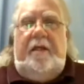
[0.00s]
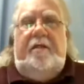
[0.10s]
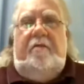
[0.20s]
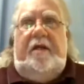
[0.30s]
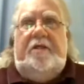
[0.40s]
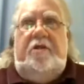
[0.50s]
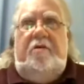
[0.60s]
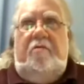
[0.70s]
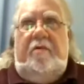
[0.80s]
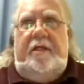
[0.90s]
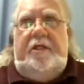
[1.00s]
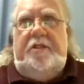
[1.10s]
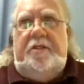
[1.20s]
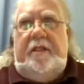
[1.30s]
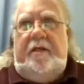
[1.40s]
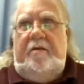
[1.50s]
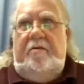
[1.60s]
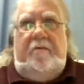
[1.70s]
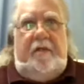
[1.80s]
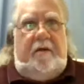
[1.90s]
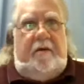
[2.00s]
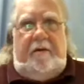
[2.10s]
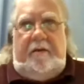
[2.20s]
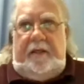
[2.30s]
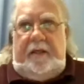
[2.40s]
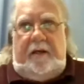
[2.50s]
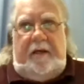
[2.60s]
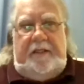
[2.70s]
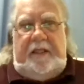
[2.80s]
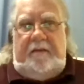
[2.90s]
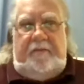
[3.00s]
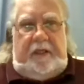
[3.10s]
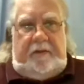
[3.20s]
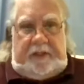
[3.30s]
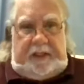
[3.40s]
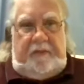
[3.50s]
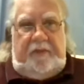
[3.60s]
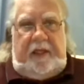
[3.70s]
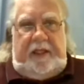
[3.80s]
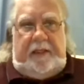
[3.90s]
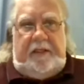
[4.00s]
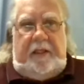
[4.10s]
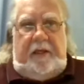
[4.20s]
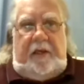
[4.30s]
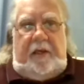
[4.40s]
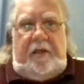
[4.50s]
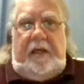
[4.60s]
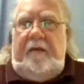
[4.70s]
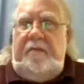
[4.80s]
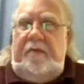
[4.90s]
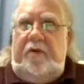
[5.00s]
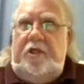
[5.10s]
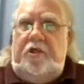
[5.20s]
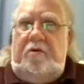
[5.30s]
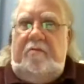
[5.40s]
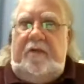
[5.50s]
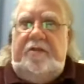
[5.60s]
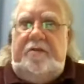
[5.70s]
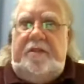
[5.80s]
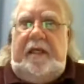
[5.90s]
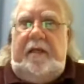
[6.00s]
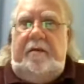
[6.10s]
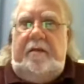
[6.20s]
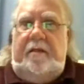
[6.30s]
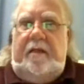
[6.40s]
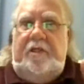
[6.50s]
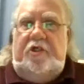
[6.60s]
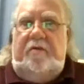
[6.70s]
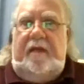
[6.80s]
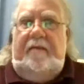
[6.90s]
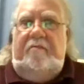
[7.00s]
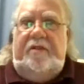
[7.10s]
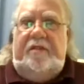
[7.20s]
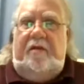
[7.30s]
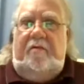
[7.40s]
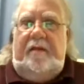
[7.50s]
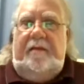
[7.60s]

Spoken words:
the Rescue Coordination Center or to call RCMP or city police. You had to be pretty sure of what you're saying, and because your name was to it.